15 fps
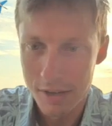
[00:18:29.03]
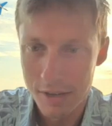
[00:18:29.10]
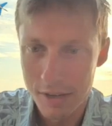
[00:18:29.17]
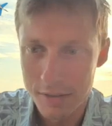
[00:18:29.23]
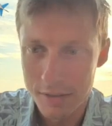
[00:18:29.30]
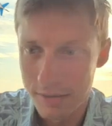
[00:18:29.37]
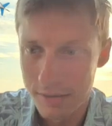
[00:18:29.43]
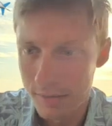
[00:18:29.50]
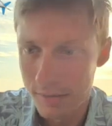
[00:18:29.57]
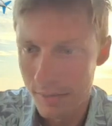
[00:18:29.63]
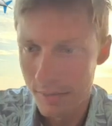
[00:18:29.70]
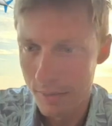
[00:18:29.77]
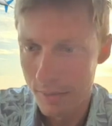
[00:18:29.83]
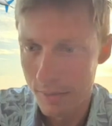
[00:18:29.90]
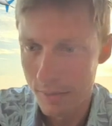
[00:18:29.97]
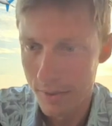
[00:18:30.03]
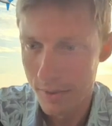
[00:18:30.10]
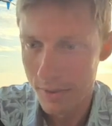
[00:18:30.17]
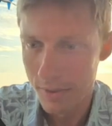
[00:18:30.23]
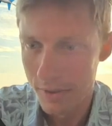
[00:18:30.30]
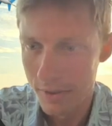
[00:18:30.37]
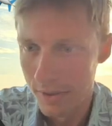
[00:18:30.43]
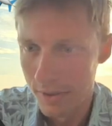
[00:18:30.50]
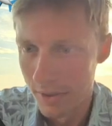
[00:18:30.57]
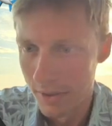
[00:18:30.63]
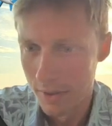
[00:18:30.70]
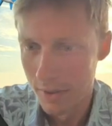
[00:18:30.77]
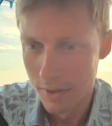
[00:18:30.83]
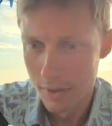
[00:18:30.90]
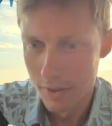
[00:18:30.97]
when we
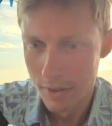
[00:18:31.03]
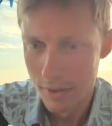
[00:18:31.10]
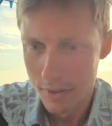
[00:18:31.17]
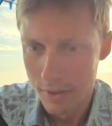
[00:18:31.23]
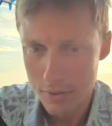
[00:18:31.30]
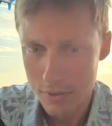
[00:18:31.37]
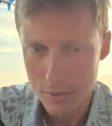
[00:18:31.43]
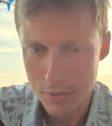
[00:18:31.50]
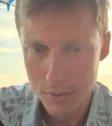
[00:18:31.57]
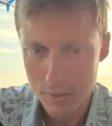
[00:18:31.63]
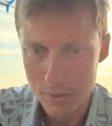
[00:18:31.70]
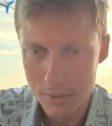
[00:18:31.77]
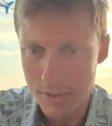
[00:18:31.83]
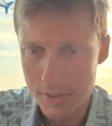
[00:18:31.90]
scroll down,